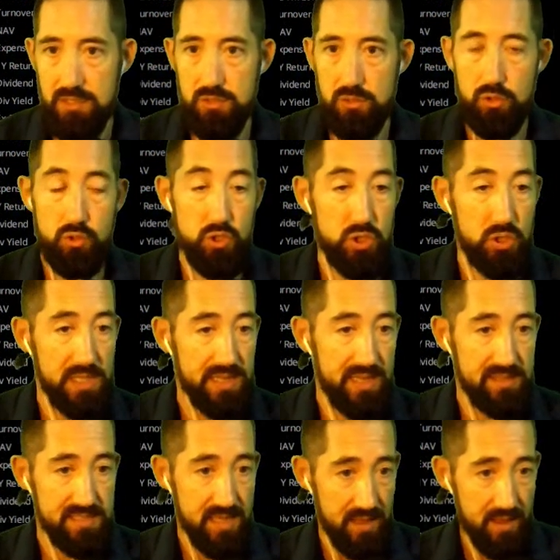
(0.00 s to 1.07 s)
So usually
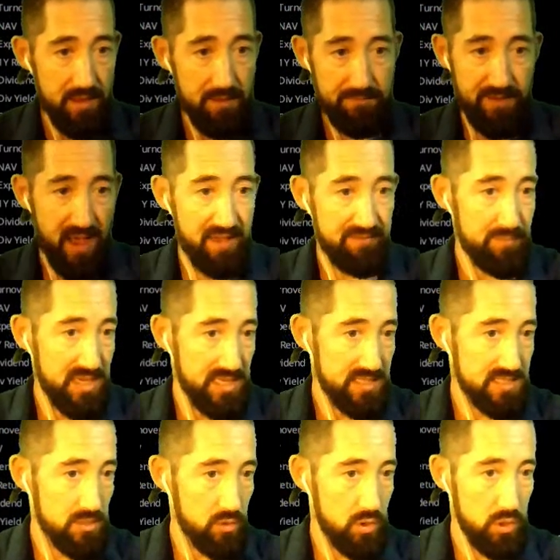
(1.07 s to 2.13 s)
this five minute
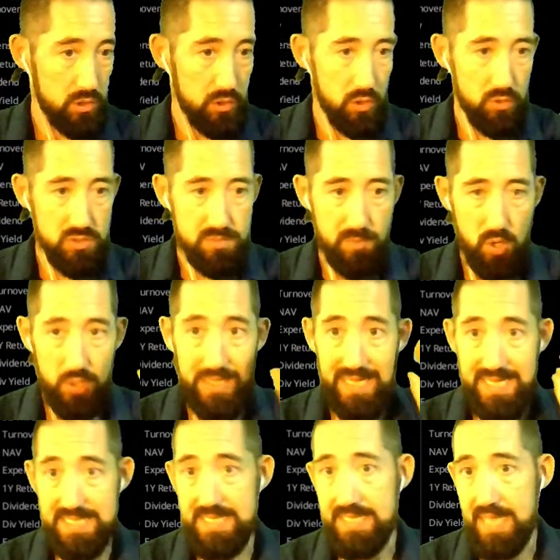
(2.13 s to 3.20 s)
till close mark
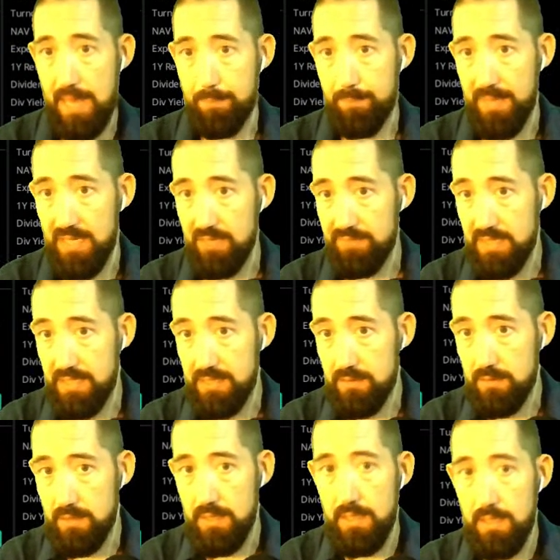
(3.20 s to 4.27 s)
isn't that big of a
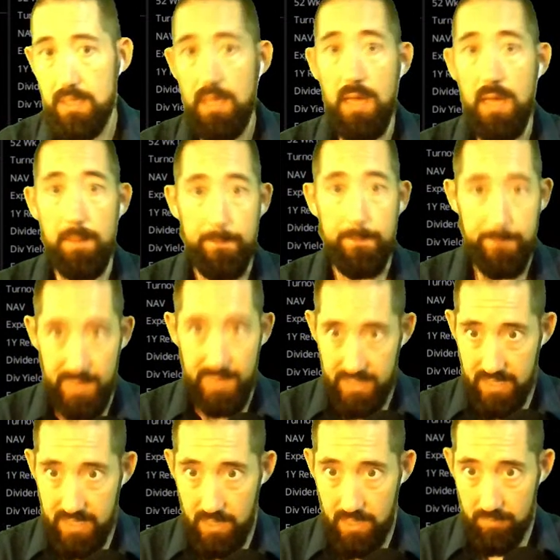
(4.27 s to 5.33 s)
deal, but it
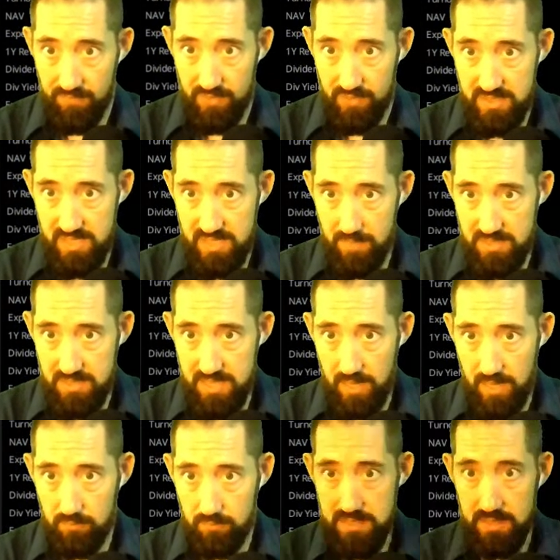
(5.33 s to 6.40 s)
can be for the same exact
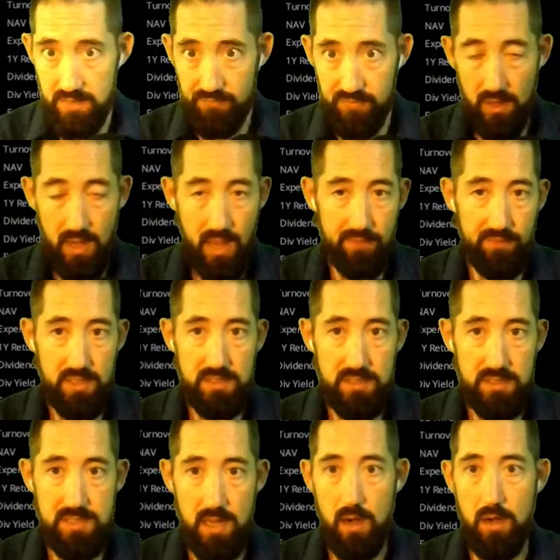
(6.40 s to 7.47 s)
reason. If they're having a t-
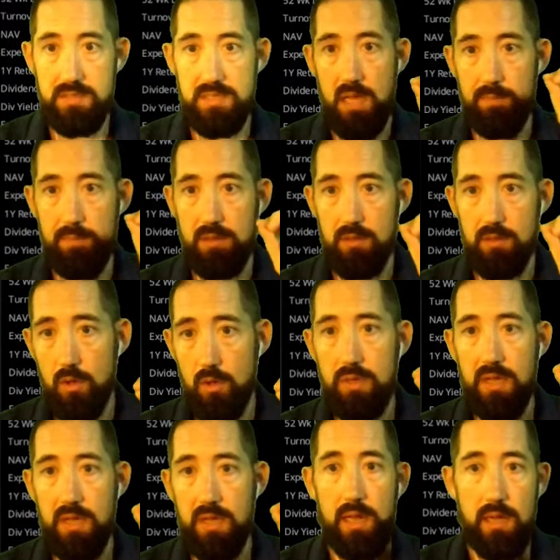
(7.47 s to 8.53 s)
hard time either
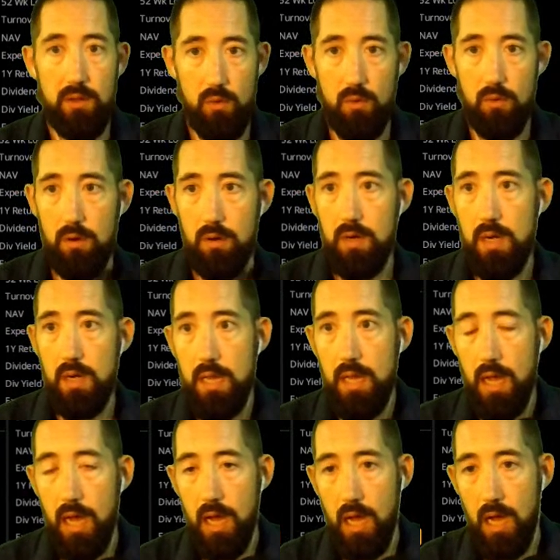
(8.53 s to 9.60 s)
locating or
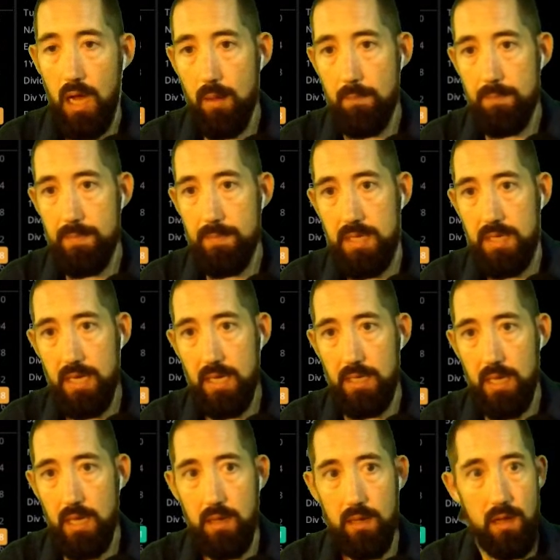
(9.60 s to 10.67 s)
um, getting
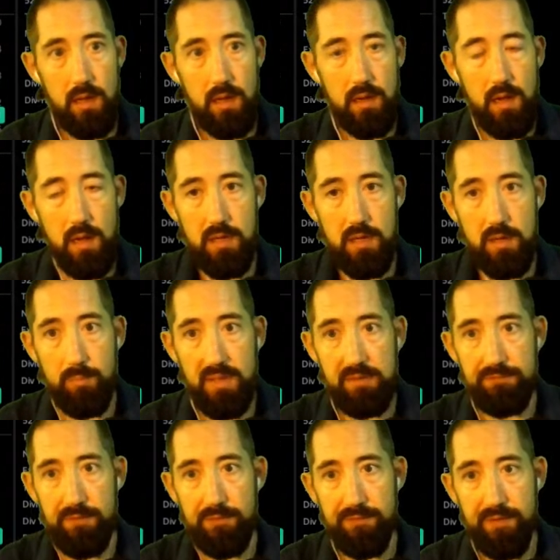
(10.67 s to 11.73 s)
a, a, a complete
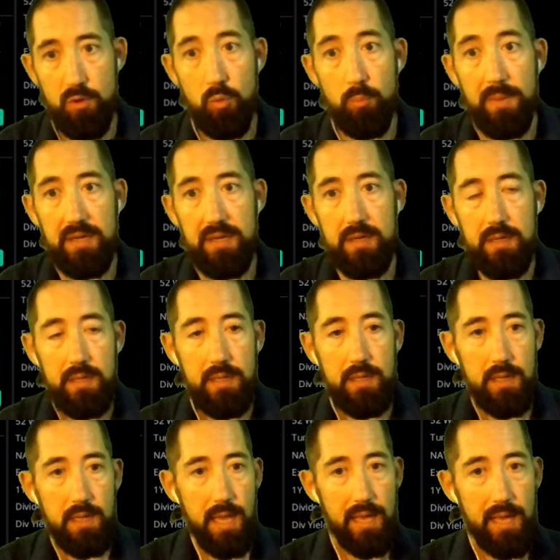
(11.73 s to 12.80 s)
fulfillment,
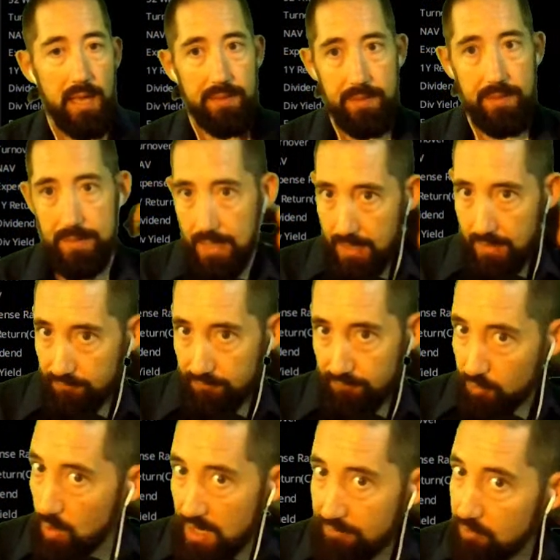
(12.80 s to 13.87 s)
and and for
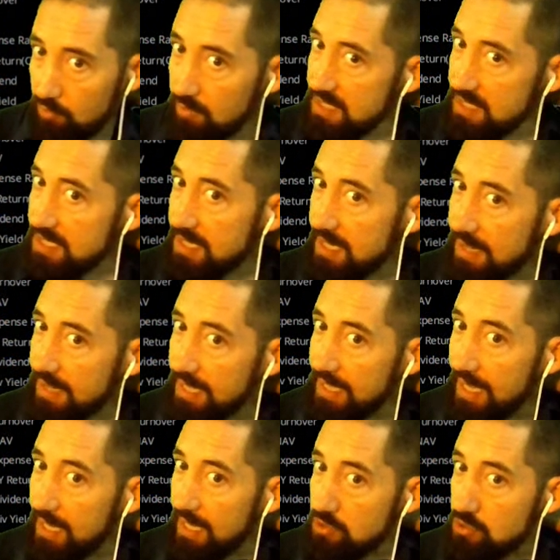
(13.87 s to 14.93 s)
whatever reason they
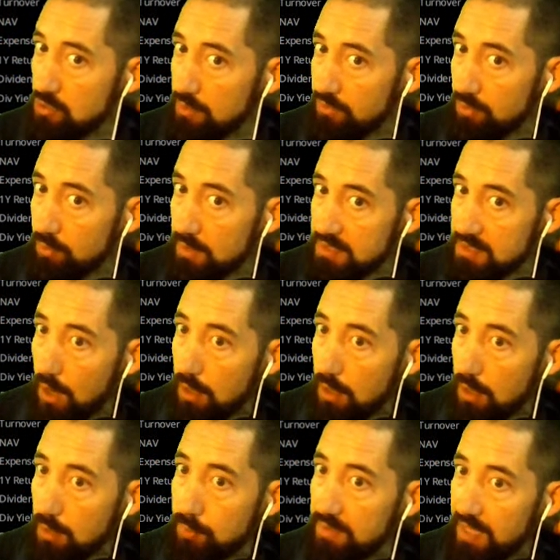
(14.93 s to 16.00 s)
can't do it through a dark
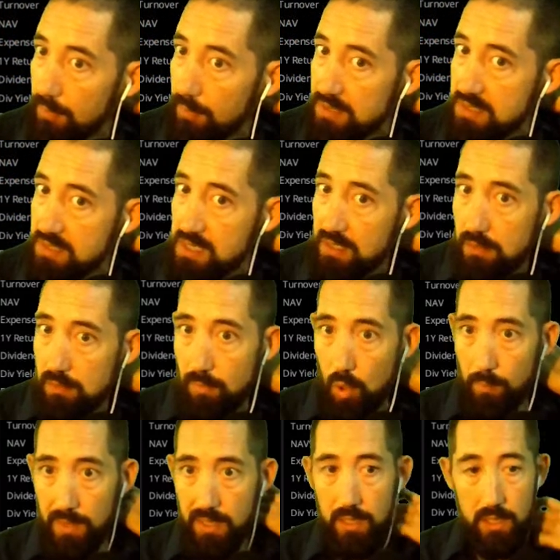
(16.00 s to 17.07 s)
pool at that particular
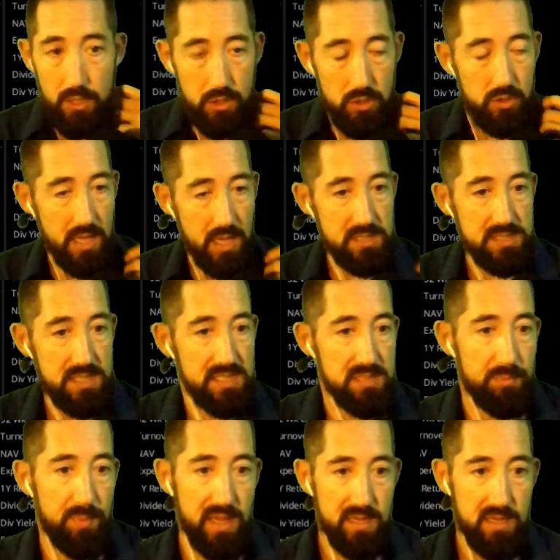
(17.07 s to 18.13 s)
moment you can see a
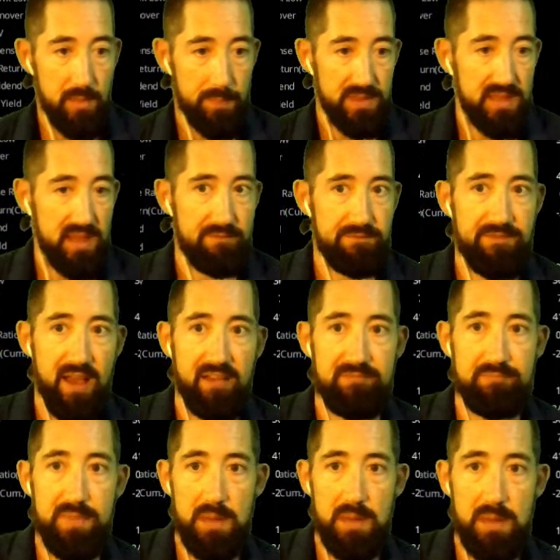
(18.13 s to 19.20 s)
spike up at that five
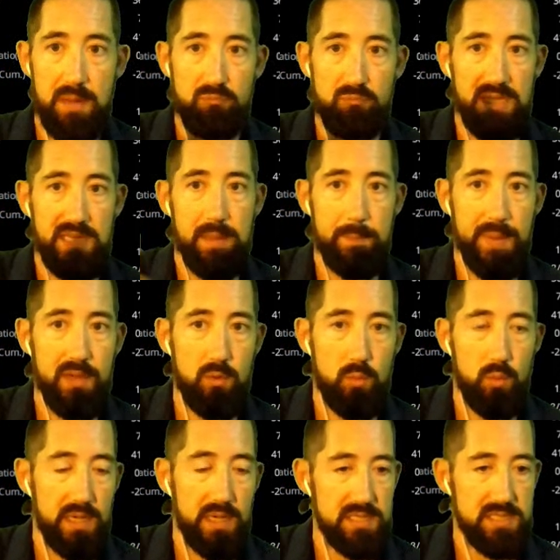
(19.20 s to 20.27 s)
minute but really the big
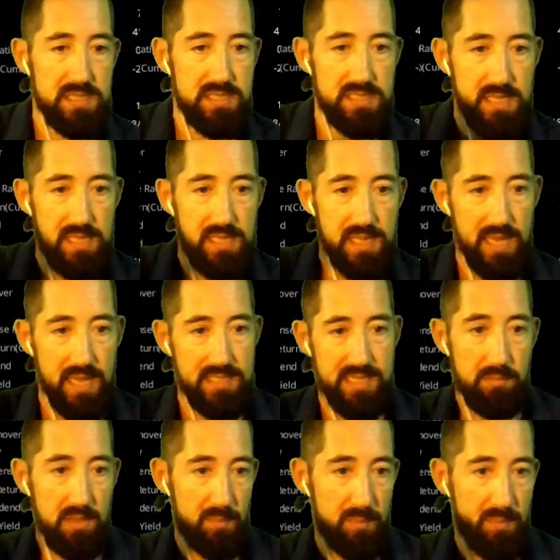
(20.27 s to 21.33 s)
one is to see that 10
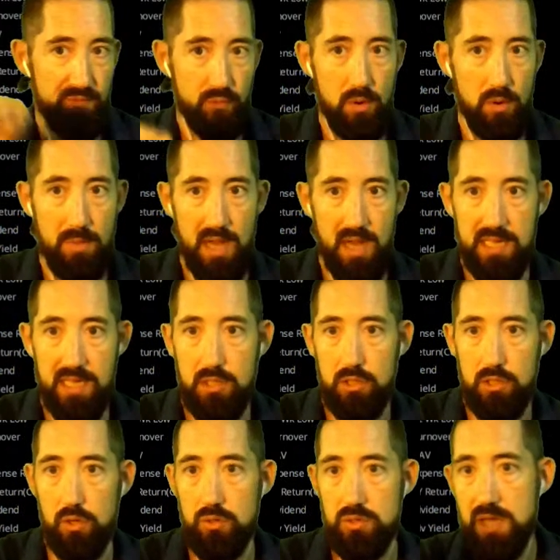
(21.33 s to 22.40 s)
minute before market
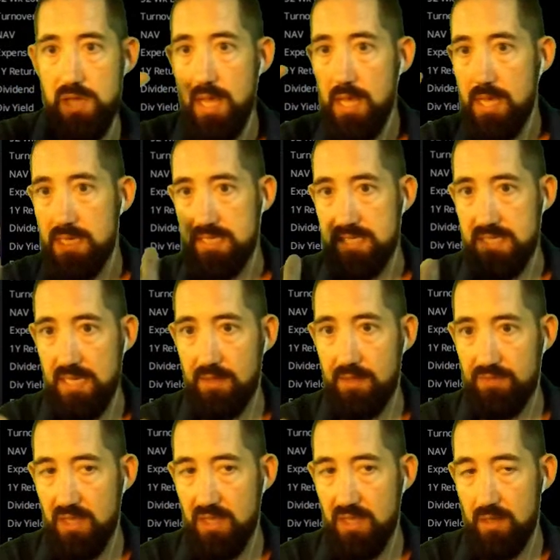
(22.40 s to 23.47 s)
close see if
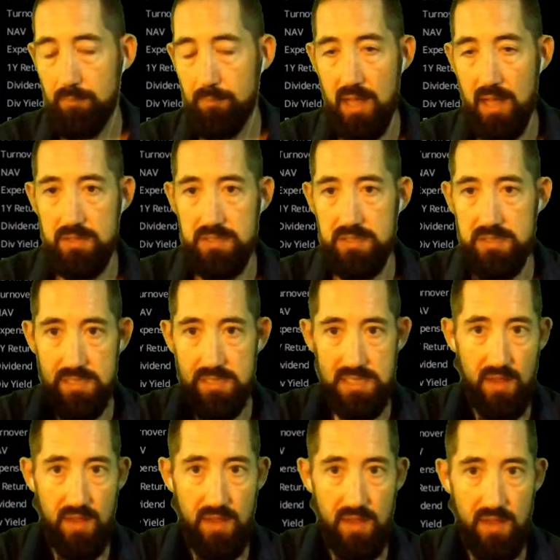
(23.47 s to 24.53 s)
the imbalance is heavy
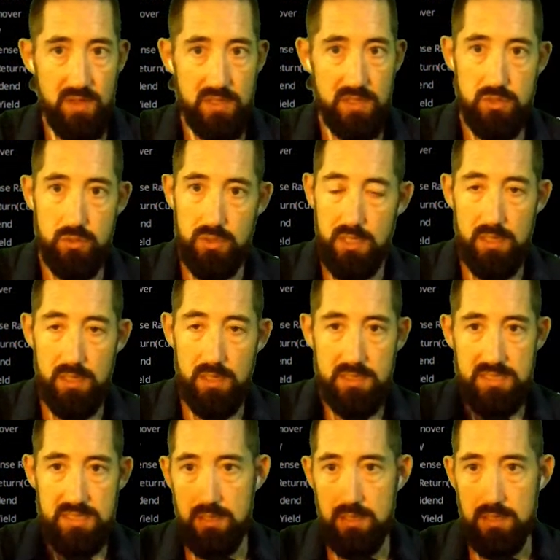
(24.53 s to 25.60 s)
to the sell
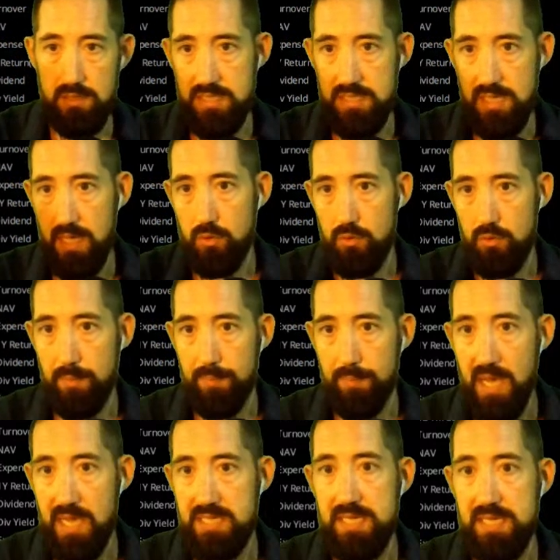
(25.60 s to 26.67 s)
side or the buy side
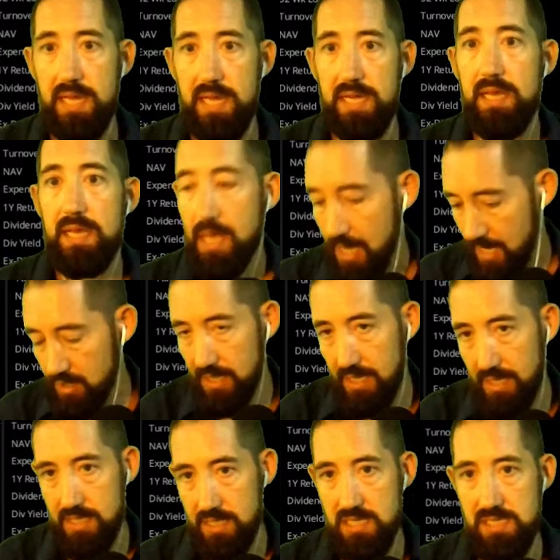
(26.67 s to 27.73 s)
and then you're going to
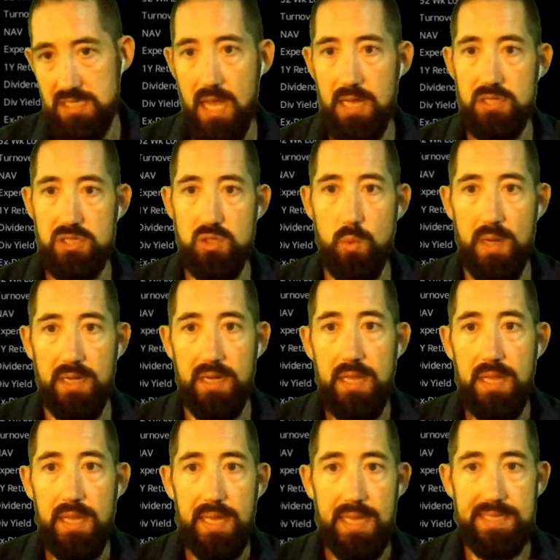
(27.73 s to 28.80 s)
get this kind of swing
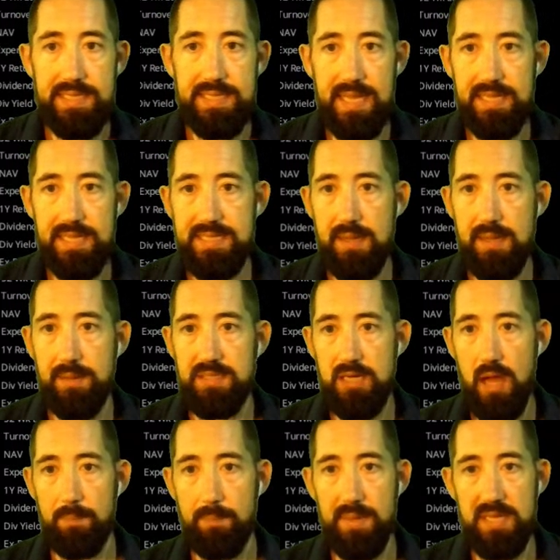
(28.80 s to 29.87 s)
it ends up to
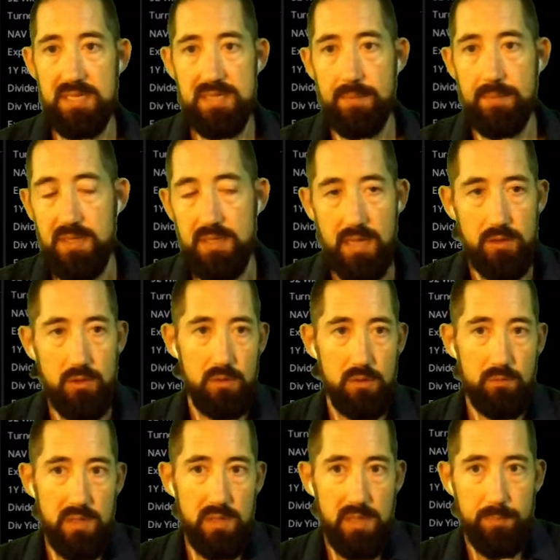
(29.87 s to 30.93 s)
not be something that you can
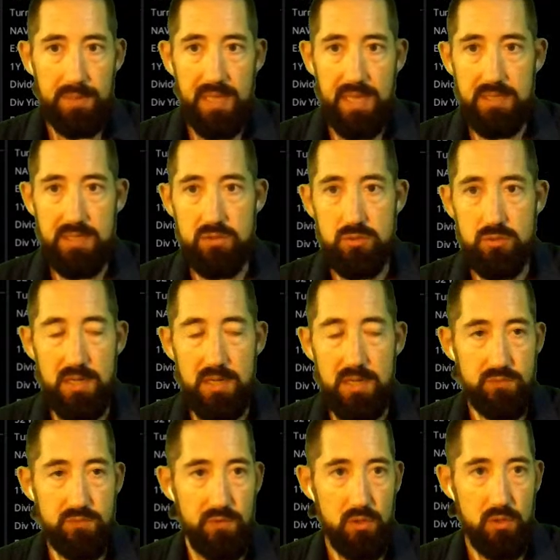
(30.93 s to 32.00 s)
really play too much
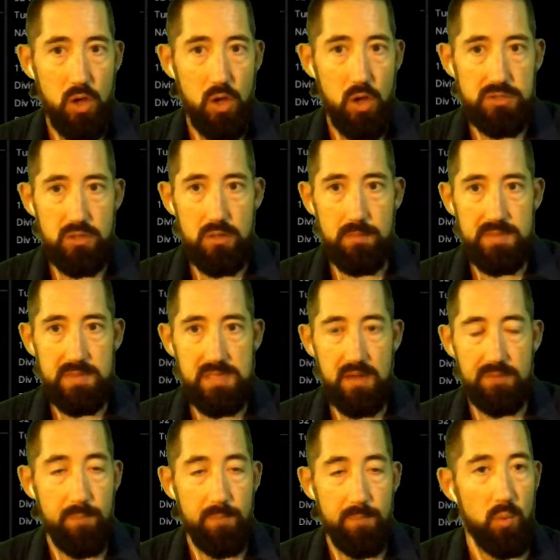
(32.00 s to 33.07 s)
for long-term
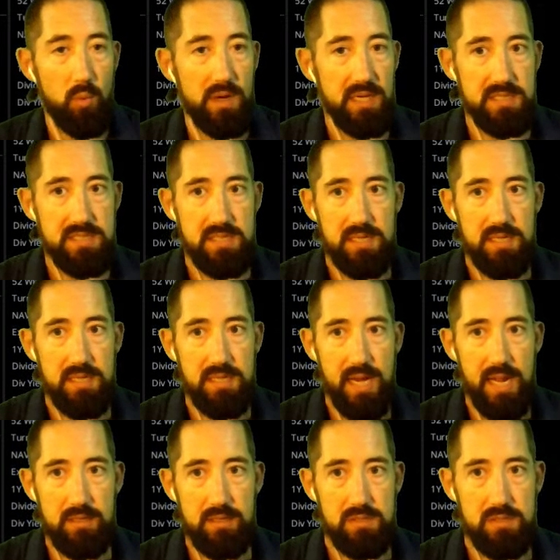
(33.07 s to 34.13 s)
stuff, but what it is is an
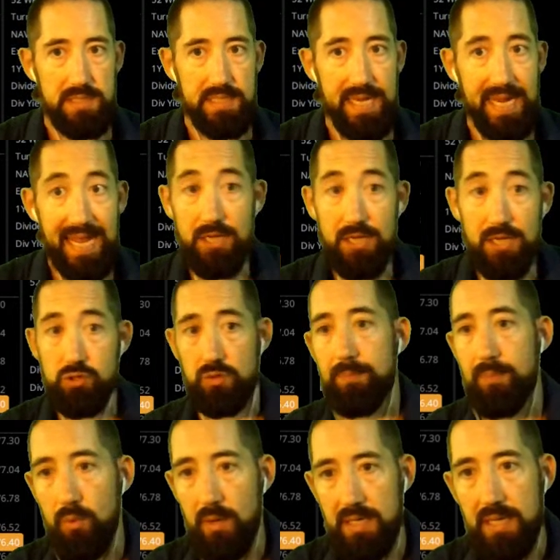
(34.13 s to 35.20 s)
excellent entry
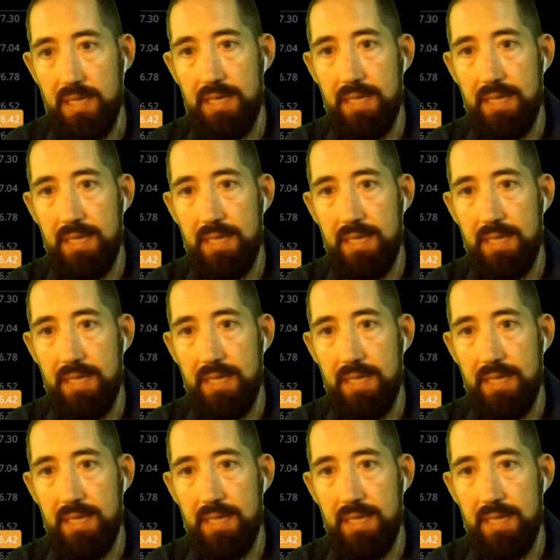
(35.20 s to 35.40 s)
point.